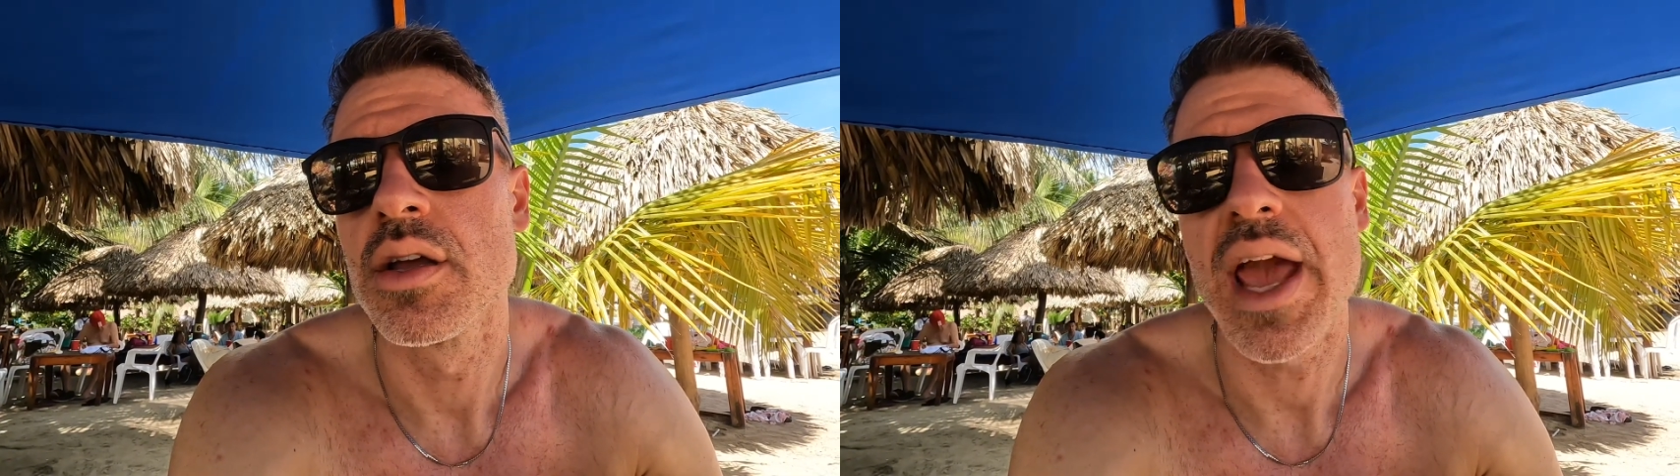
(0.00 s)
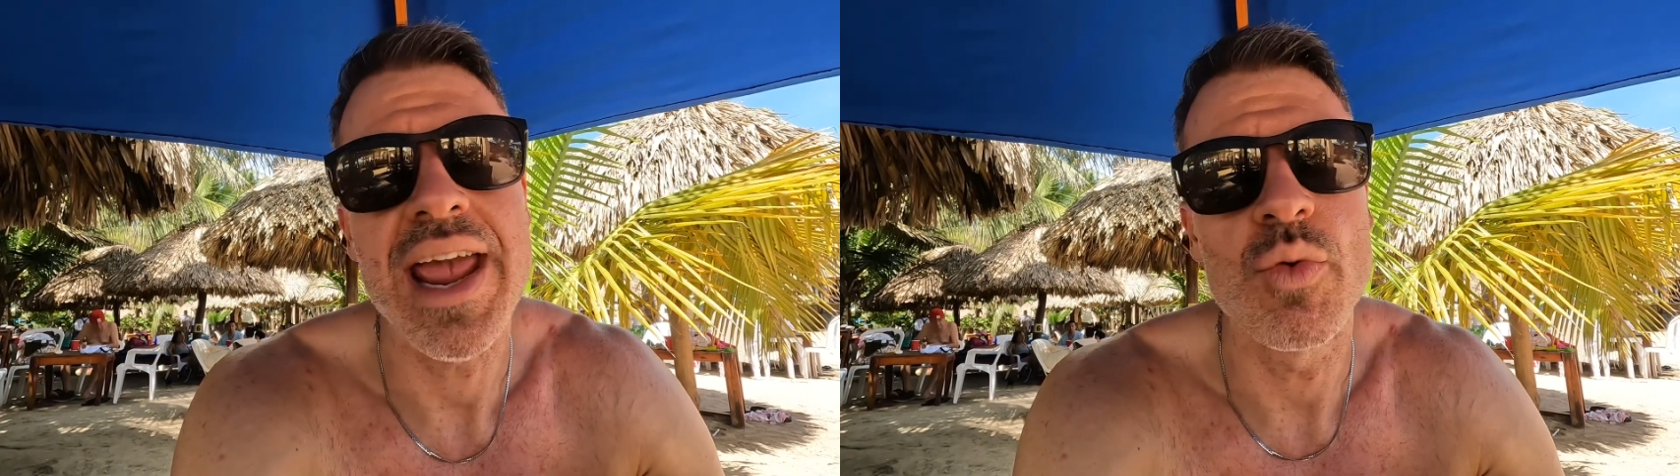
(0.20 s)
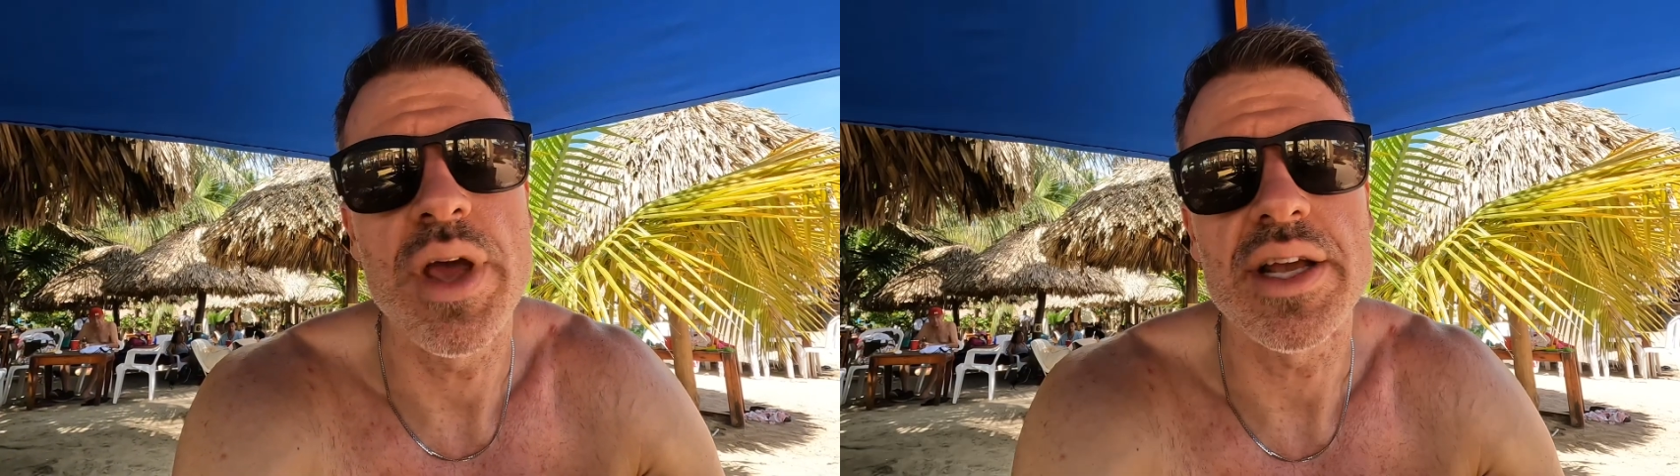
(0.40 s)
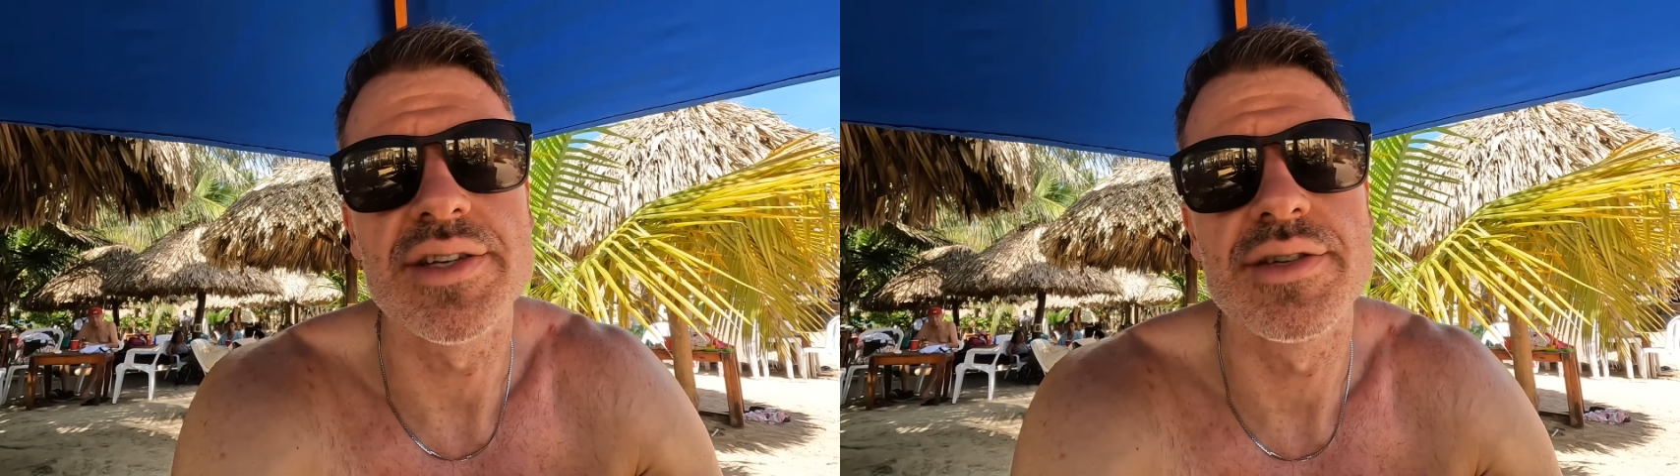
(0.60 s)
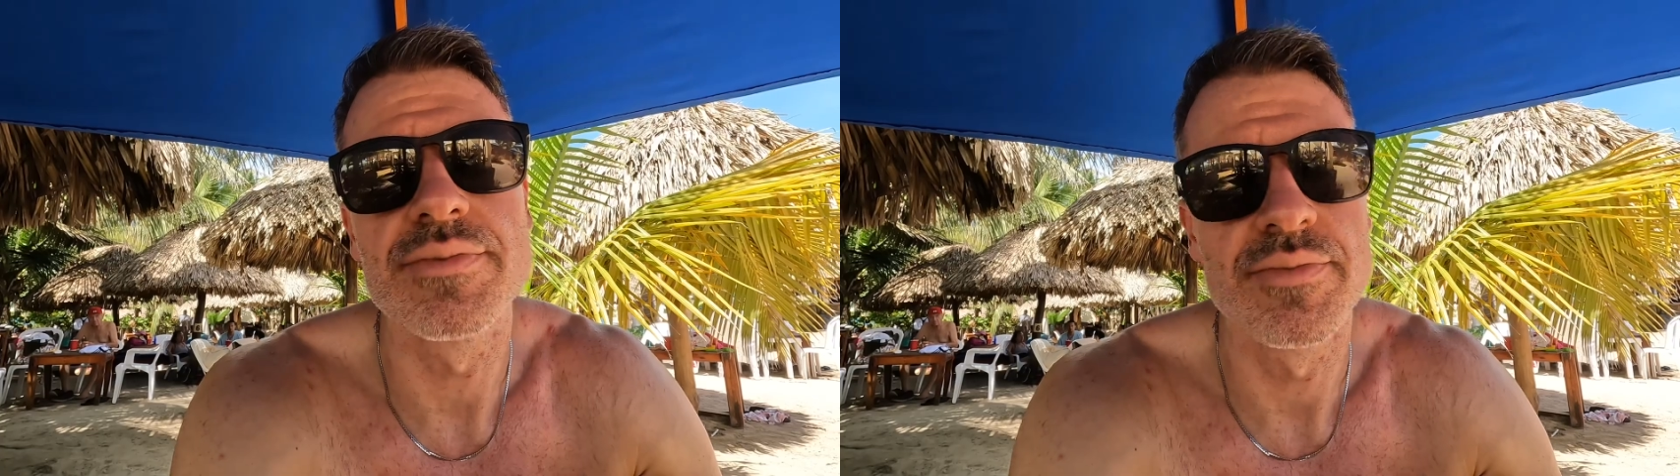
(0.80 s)
8
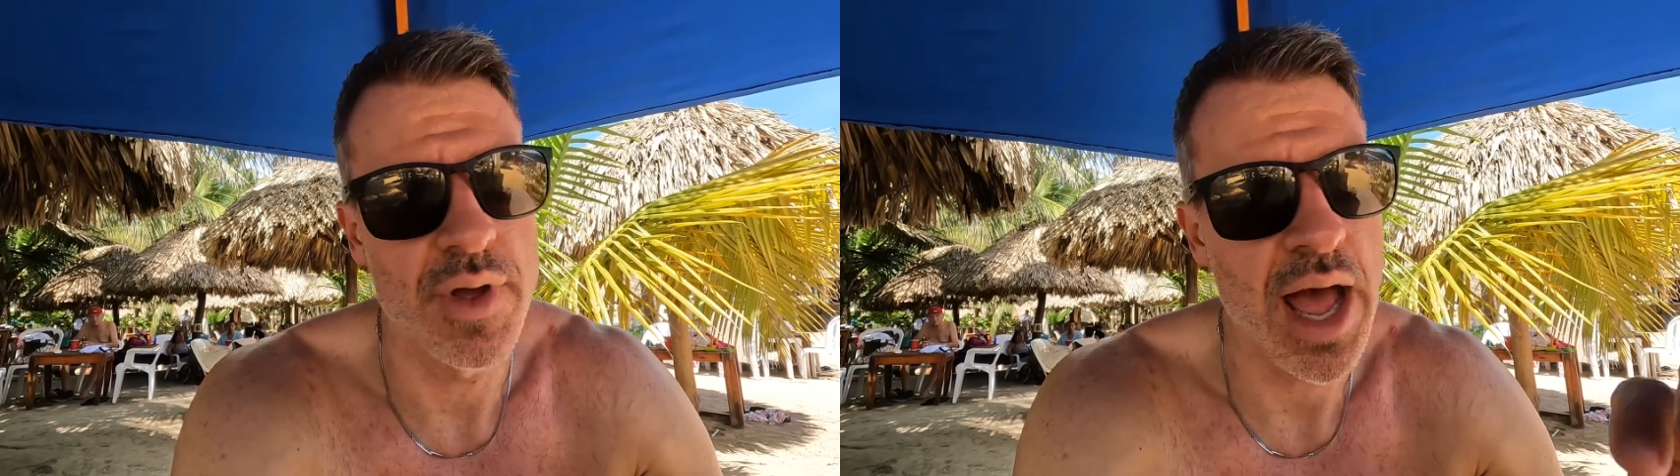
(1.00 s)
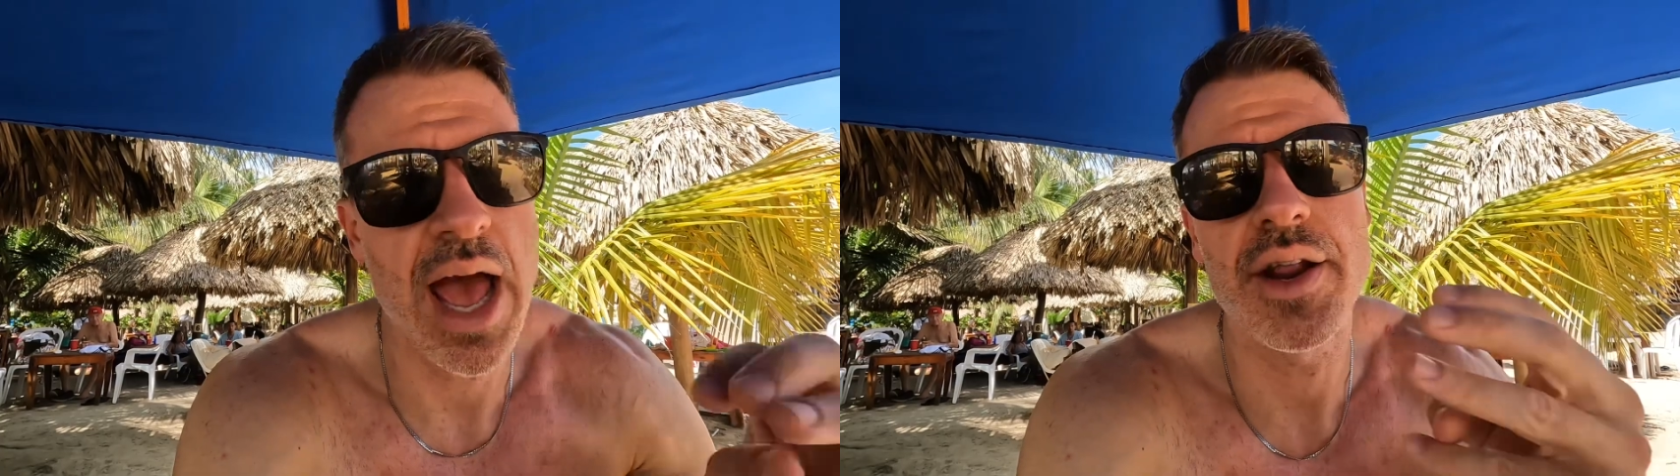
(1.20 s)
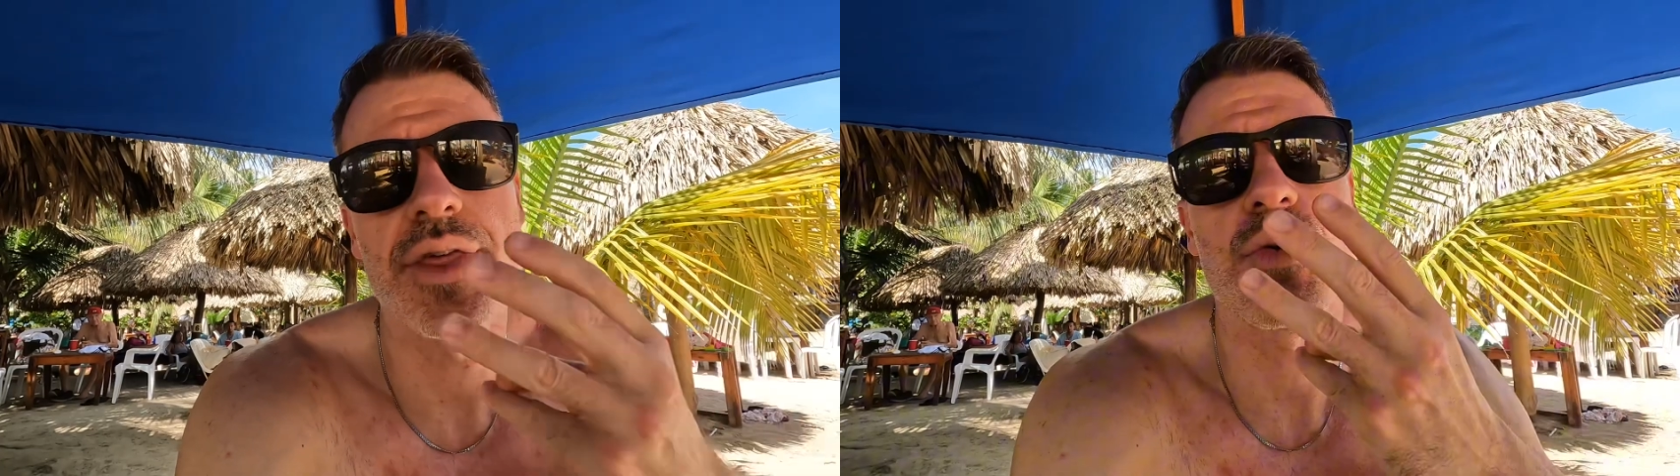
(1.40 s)
weeks. I had it